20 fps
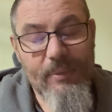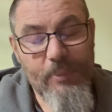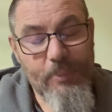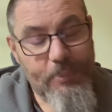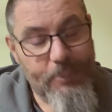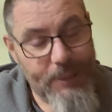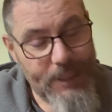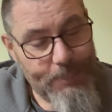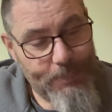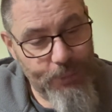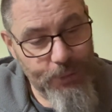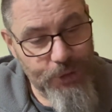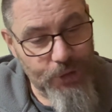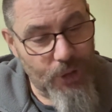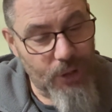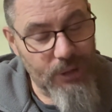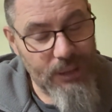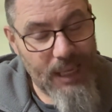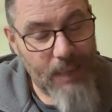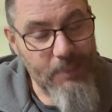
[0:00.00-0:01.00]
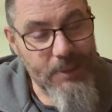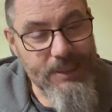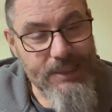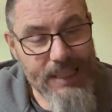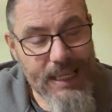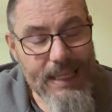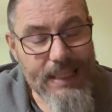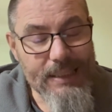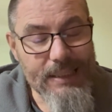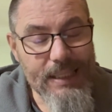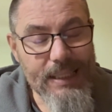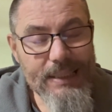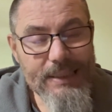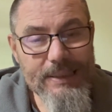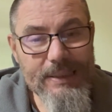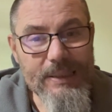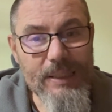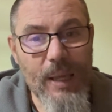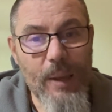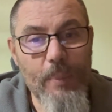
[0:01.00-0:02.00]
People don't like me saying
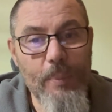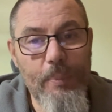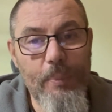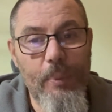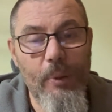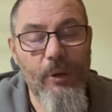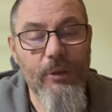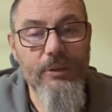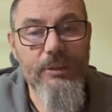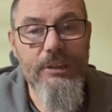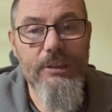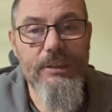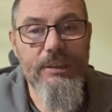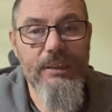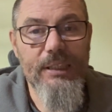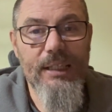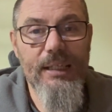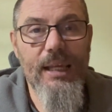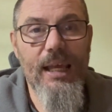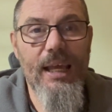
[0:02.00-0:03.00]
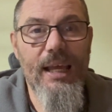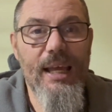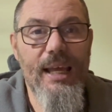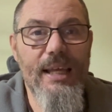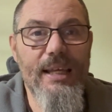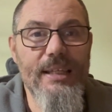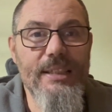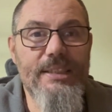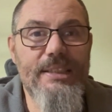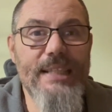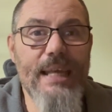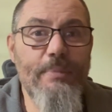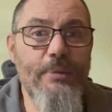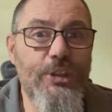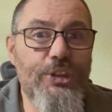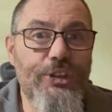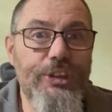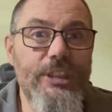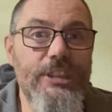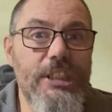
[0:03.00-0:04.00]
this, but
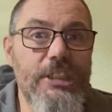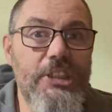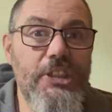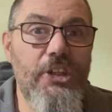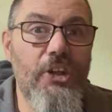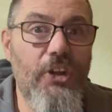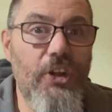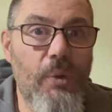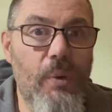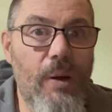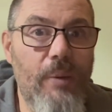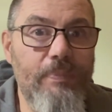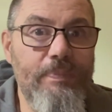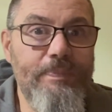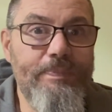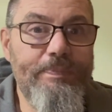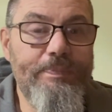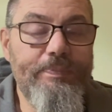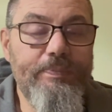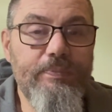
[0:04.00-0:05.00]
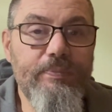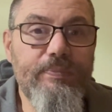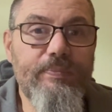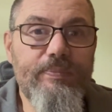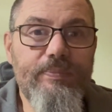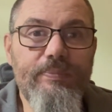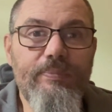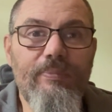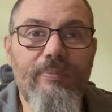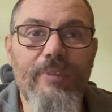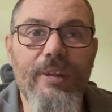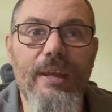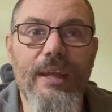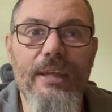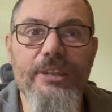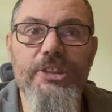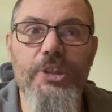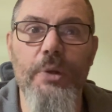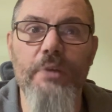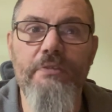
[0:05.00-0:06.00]
Cemeteries is another one.
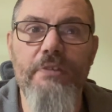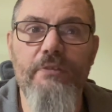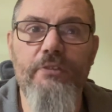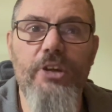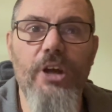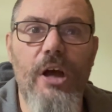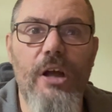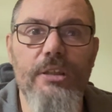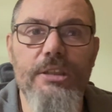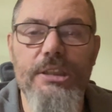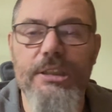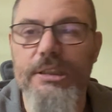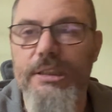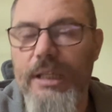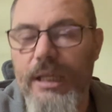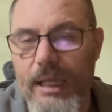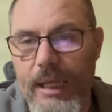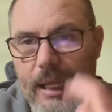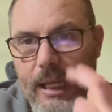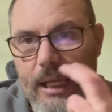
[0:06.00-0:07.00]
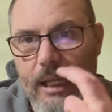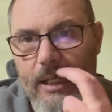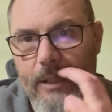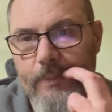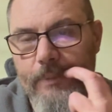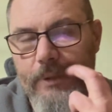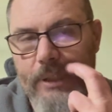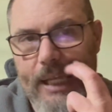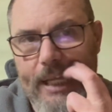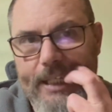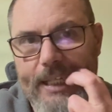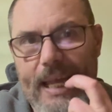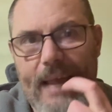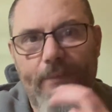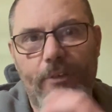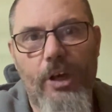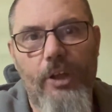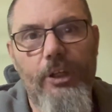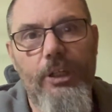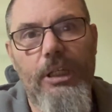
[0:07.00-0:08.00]
So if you've got, like
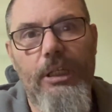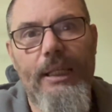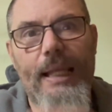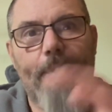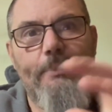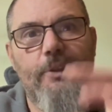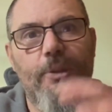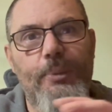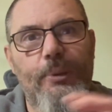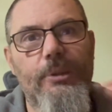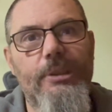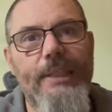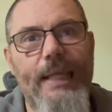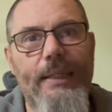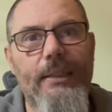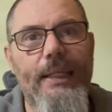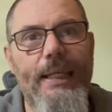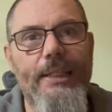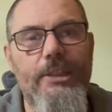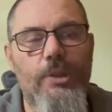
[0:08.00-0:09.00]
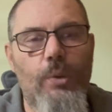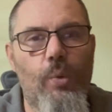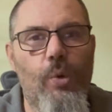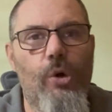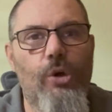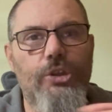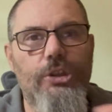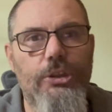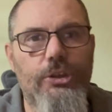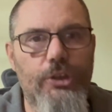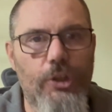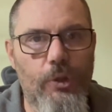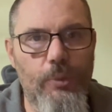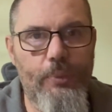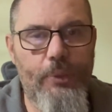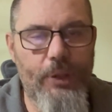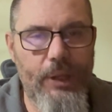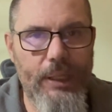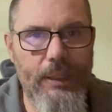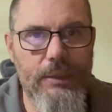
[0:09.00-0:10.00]
I've got the collapsible 10-litre water tub
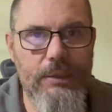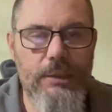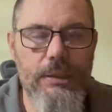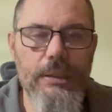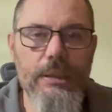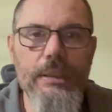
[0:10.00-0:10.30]
things,